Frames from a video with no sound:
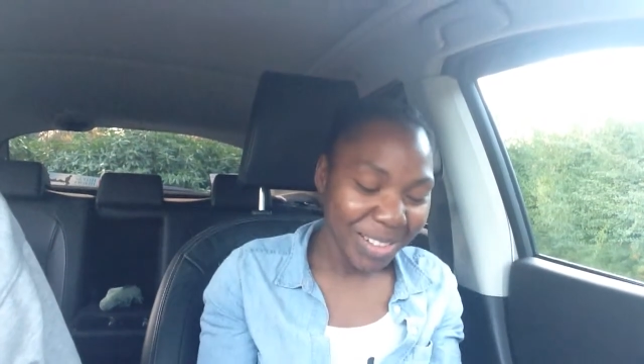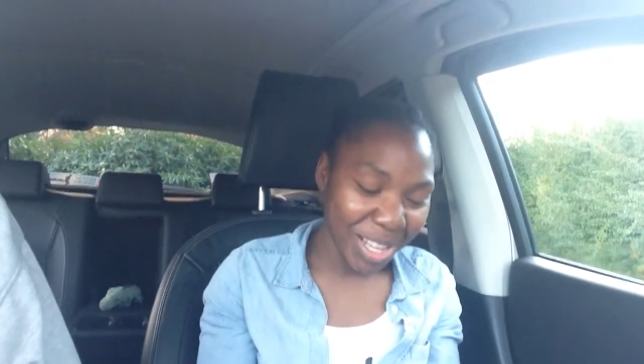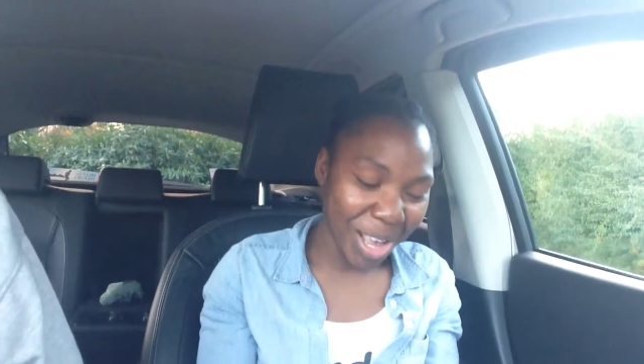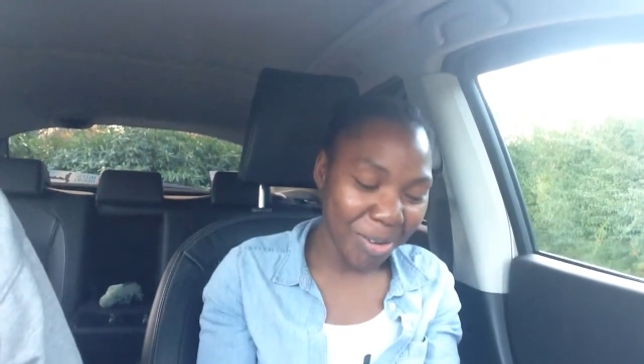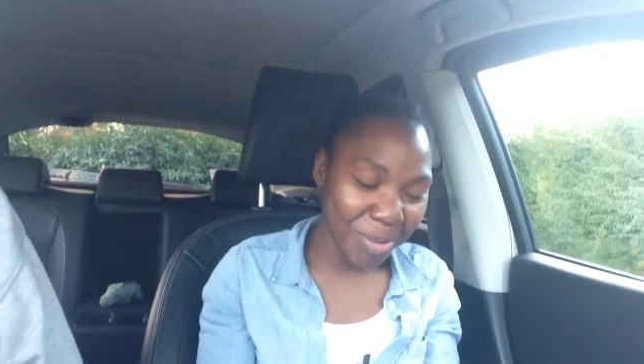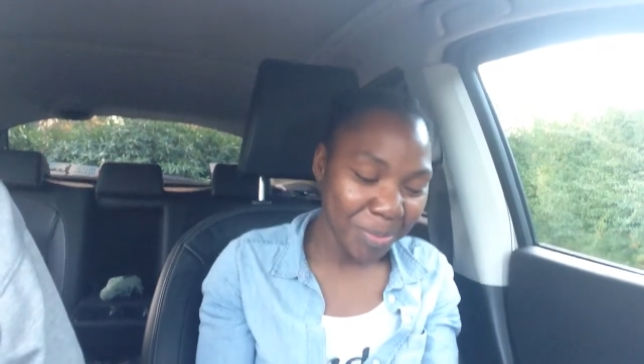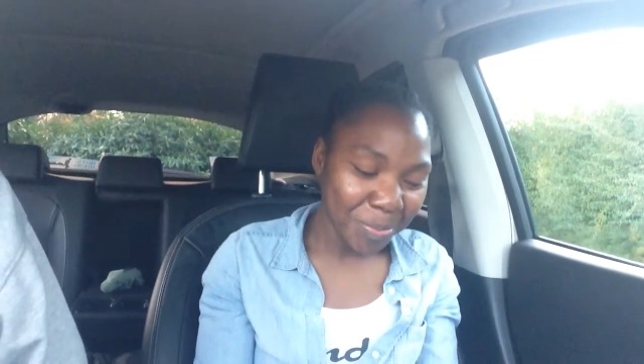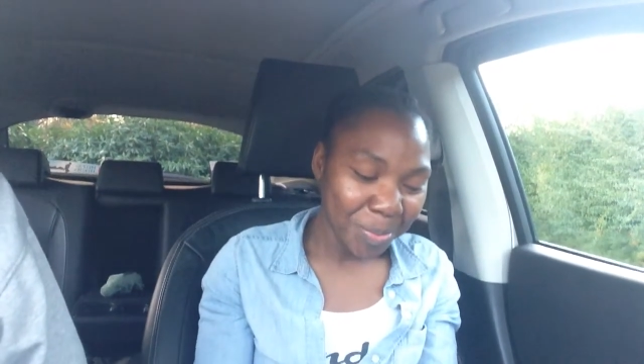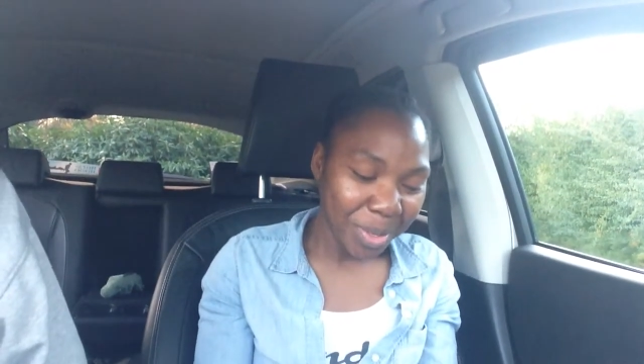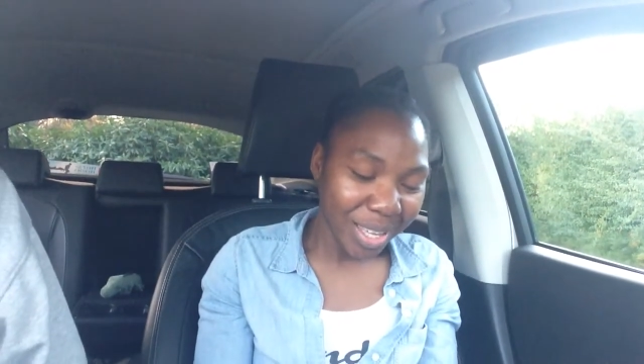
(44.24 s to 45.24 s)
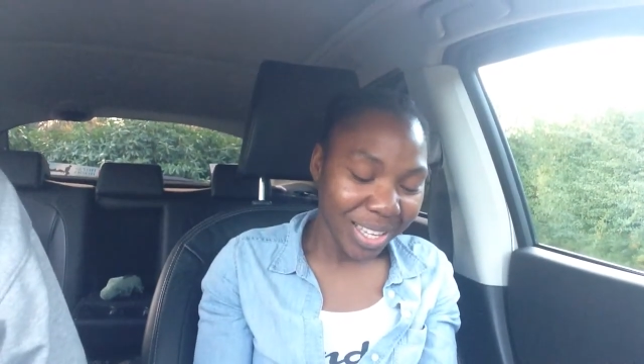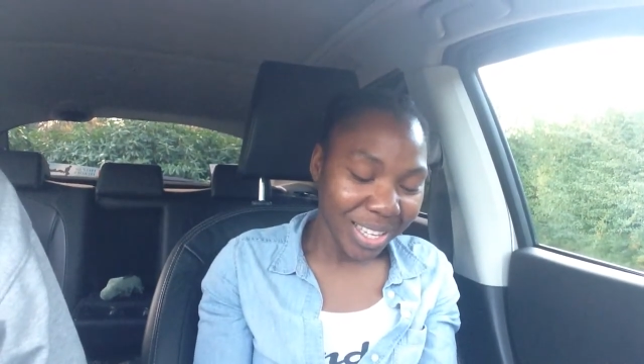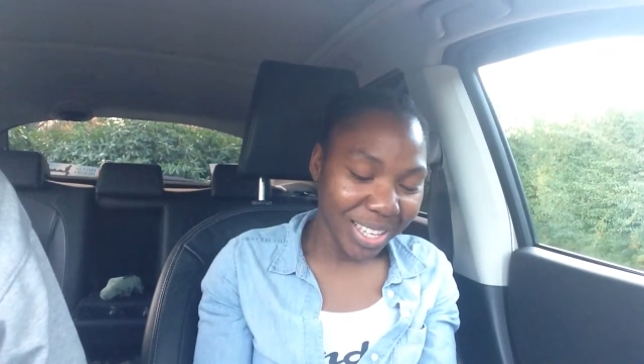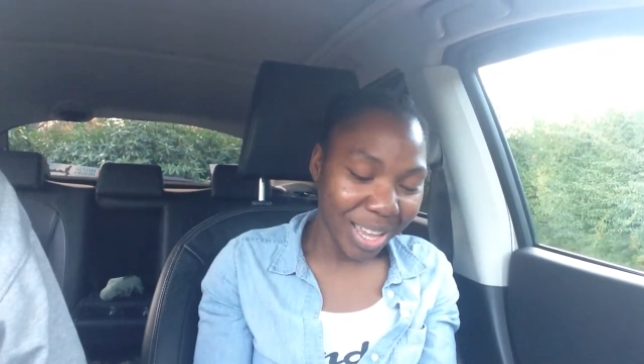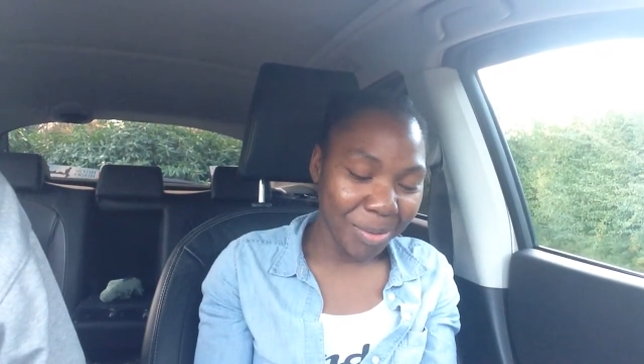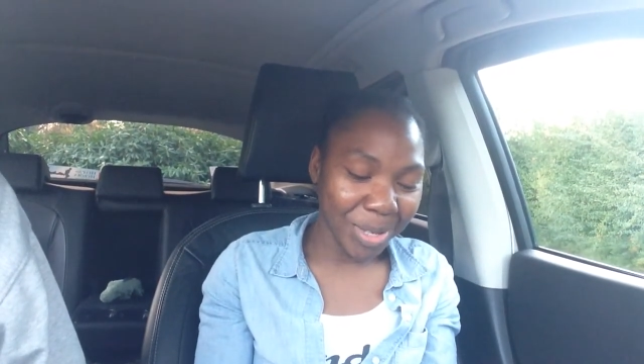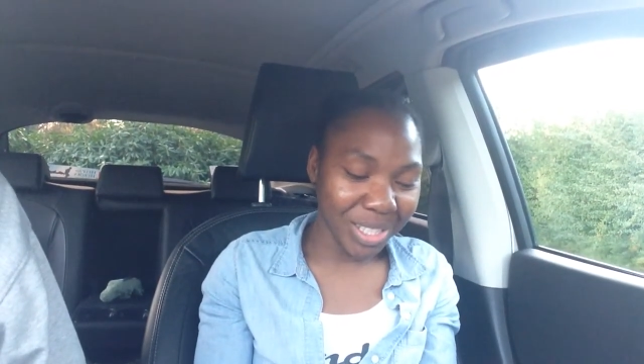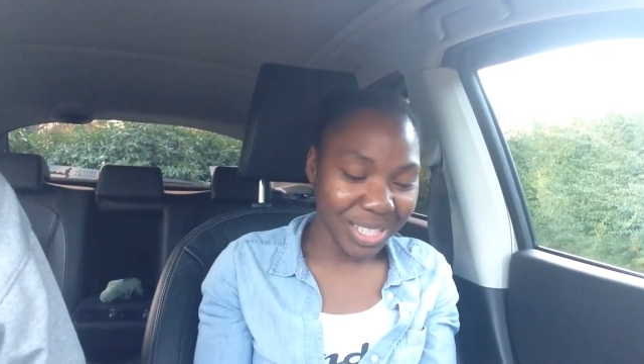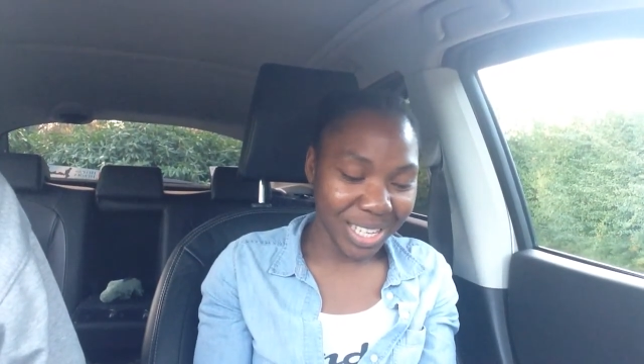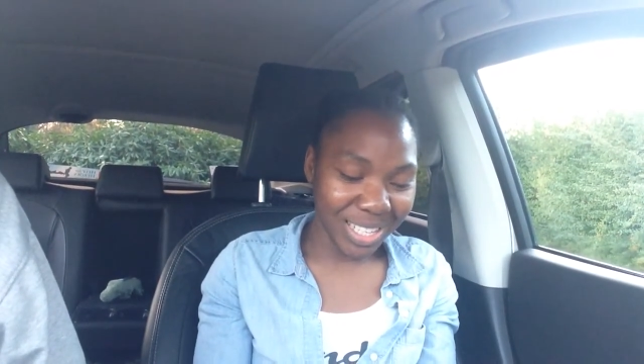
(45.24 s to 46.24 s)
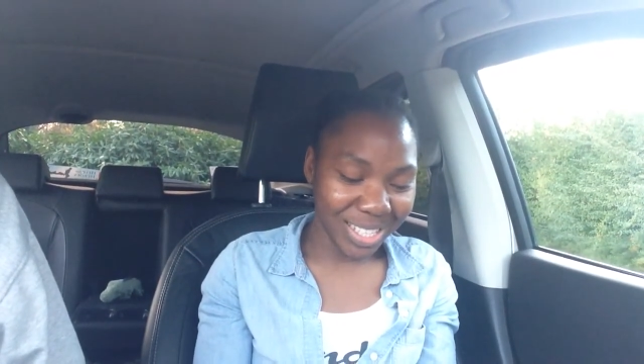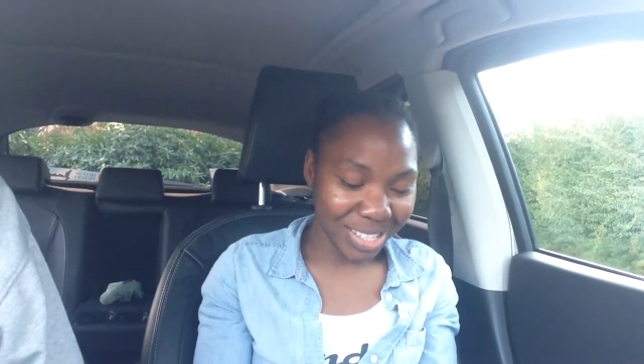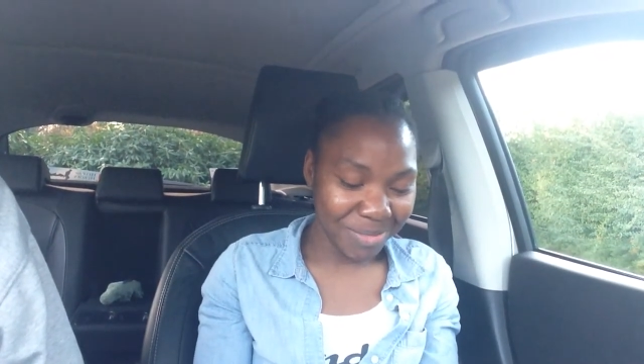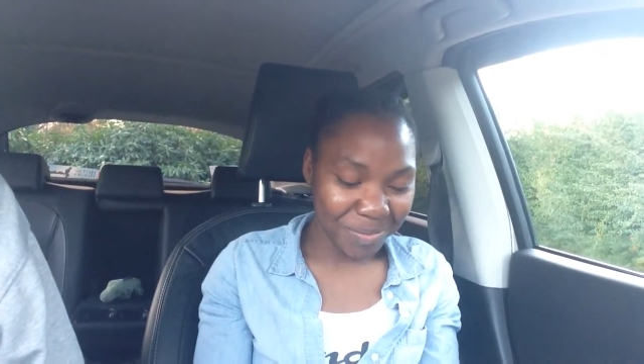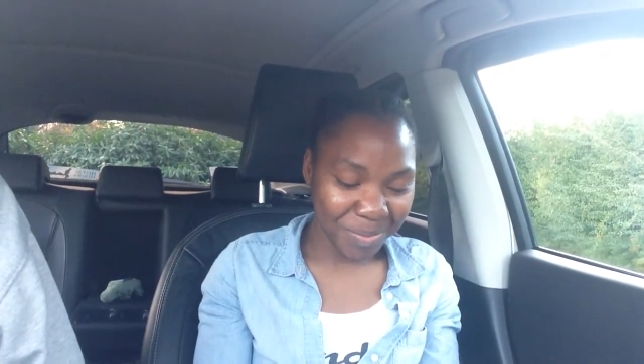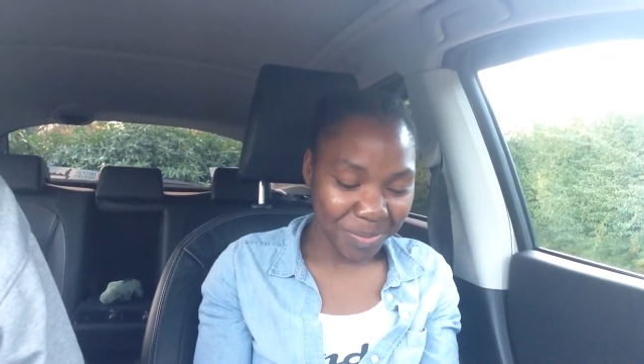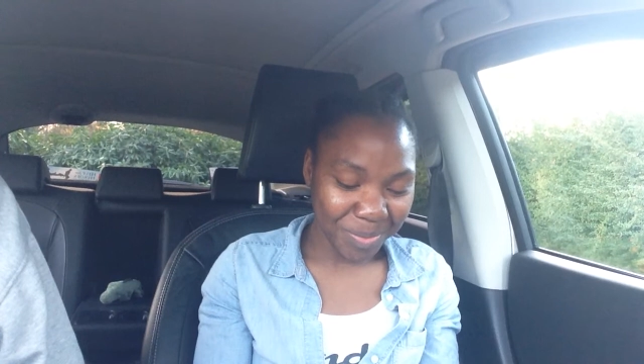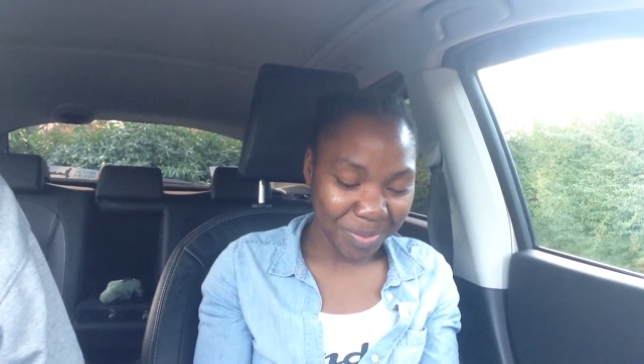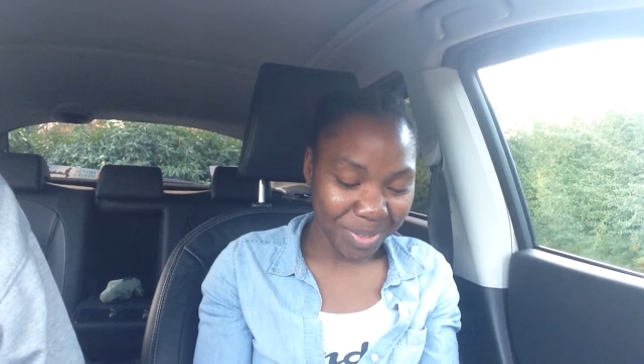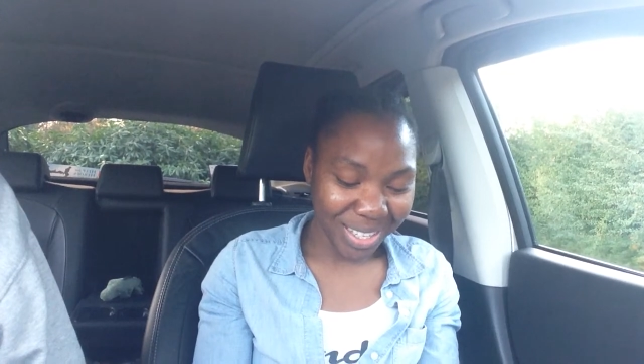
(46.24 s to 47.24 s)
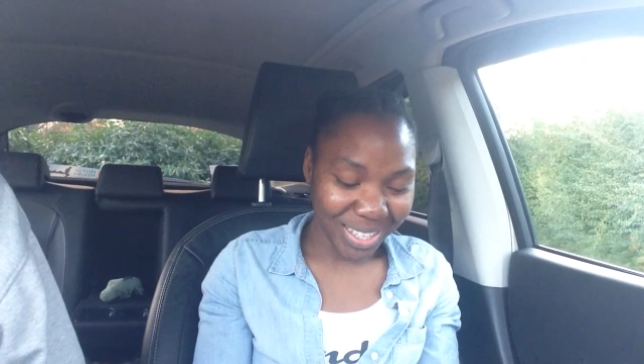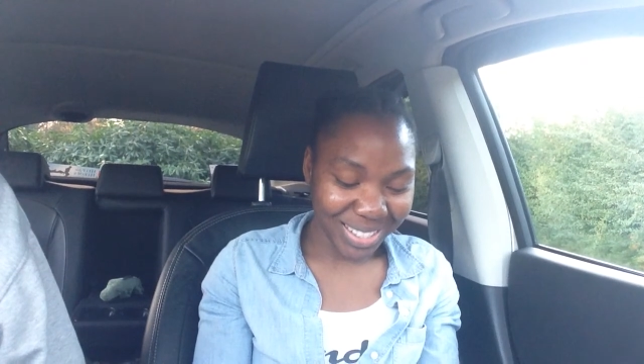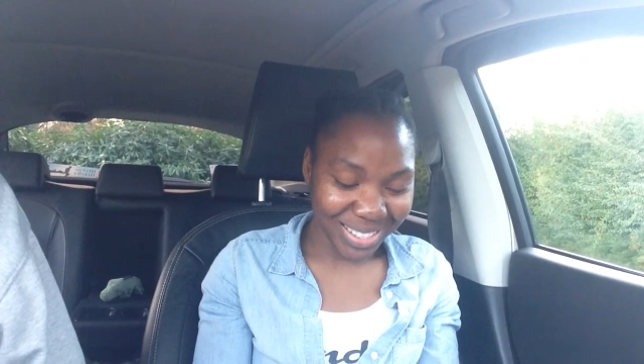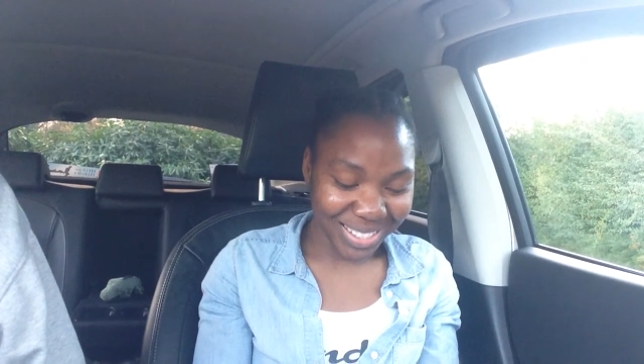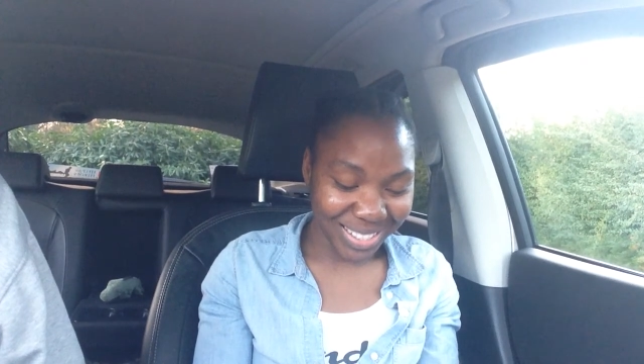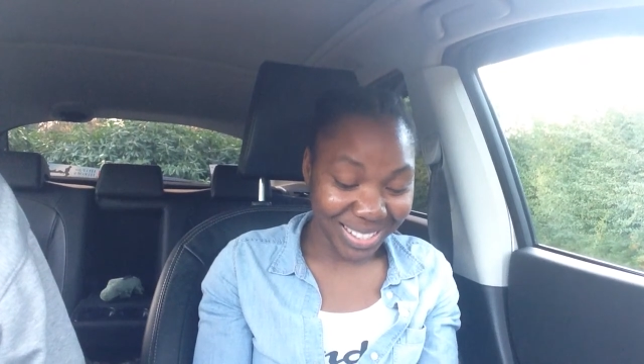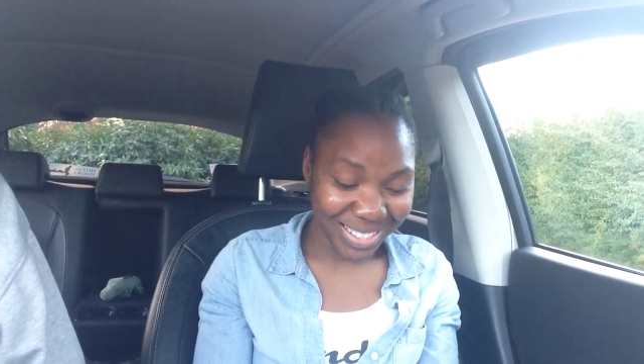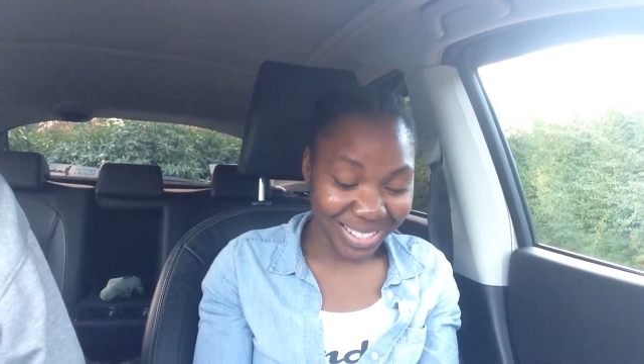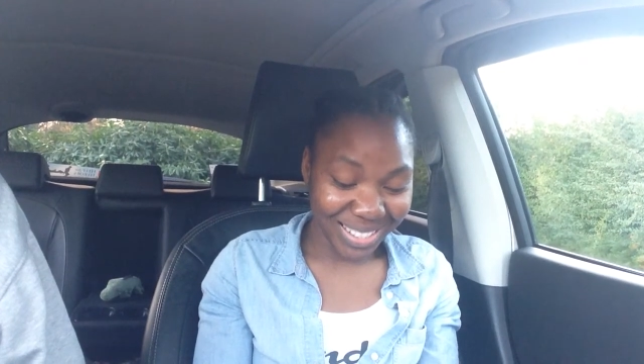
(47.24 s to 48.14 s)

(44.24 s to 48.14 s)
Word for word: now, uh, I will tell her, and. Uh,